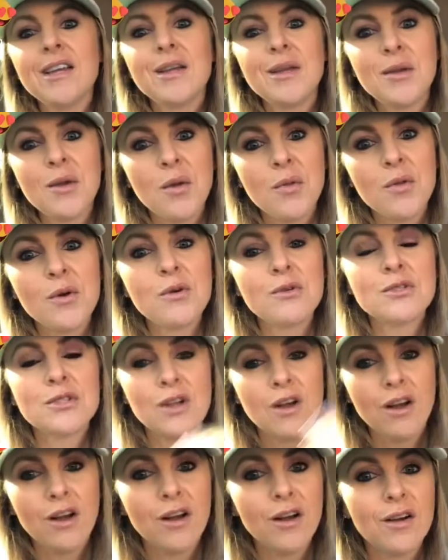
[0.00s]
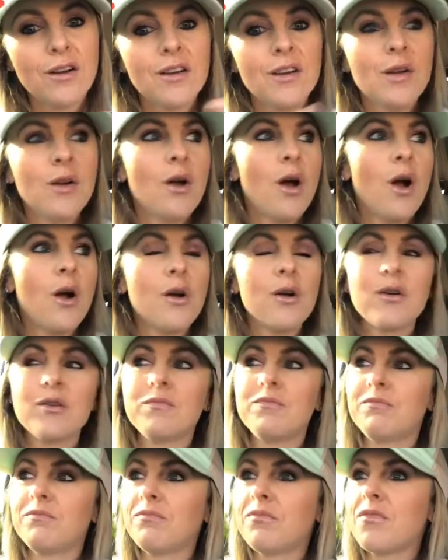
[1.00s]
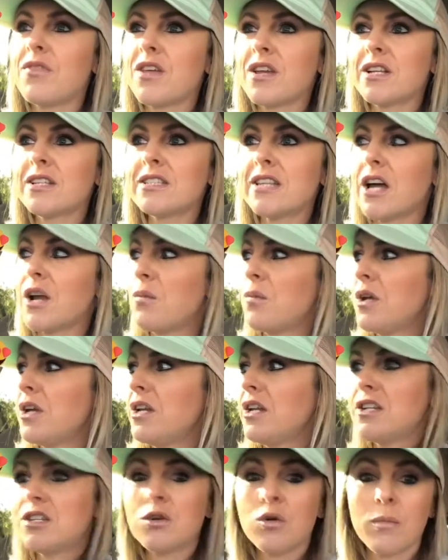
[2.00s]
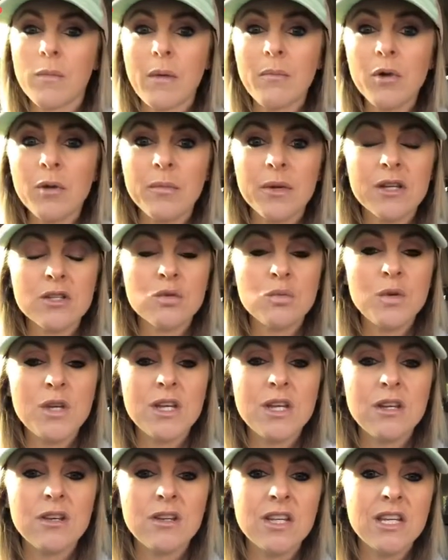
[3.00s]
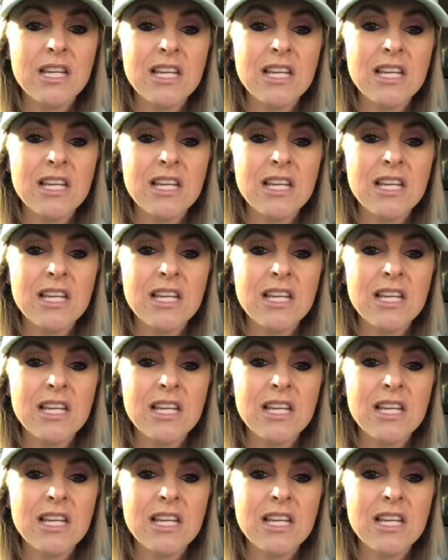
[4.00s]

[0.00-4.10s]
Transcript: You know, those are things that we need to remember because we